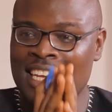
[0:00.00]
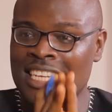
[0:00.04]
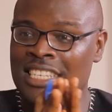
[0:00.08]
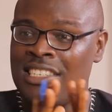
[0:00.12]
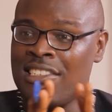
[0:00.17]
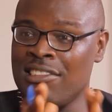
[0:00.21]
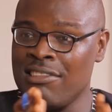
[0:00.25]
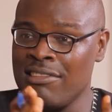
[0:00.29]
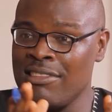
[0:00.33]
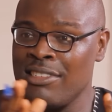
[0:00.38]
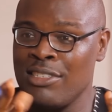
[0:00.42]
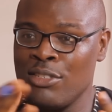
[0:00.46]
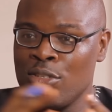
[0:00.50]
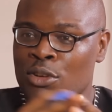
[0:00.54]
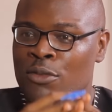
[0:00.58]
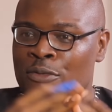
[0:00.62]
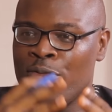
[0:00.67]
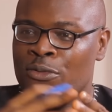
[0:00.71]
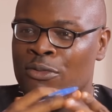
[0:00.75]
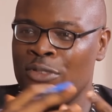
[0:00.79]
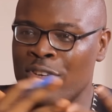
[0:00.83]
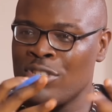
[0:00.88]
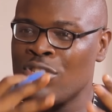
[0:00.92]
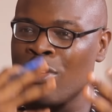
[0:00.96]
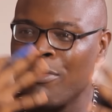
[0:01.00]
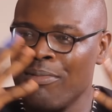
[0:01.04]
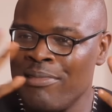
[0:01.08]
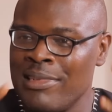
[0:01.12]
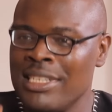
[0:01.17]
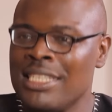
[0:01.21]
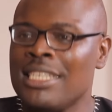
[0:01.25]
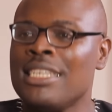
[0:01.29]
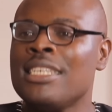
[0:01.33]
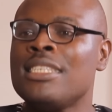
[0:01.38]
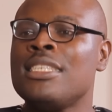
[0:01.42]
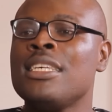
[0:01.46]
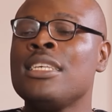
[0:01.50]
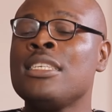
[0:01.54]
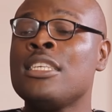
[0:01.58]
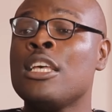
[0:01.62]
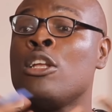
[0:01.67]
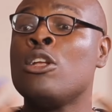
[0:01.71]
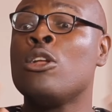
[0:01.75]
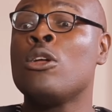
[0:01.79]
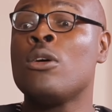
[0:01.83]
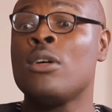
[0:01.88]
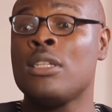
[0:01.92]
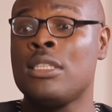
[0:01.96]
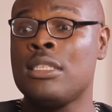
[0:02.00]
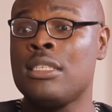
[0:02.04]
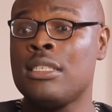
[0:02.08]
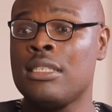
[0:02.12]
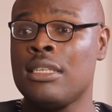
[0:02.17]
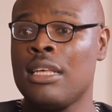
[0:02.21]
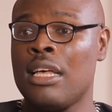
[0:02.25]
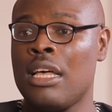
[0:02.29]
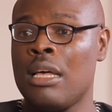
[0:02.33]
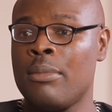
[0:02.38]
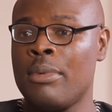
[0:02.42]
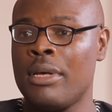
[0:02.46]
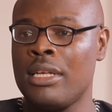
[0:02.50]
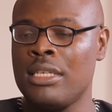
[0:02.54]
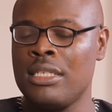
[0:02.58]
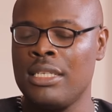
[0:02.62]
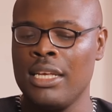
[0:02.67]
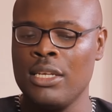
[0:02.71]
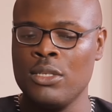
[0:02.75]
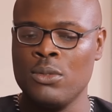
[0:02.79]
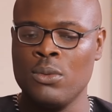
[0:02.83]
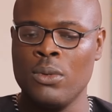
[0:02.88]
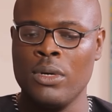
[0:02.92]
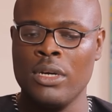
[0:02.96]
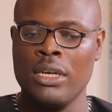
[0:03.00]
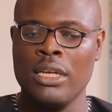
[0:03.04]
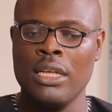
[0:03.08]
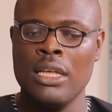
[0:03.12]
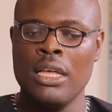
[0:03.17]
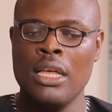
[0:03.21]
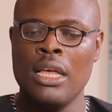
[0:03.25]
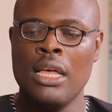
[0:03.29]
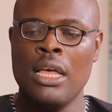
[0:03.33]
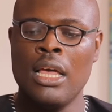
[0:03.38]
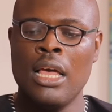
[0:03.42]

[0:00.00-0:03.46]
hatred. You know, for some reason, he sings a lot about sex work.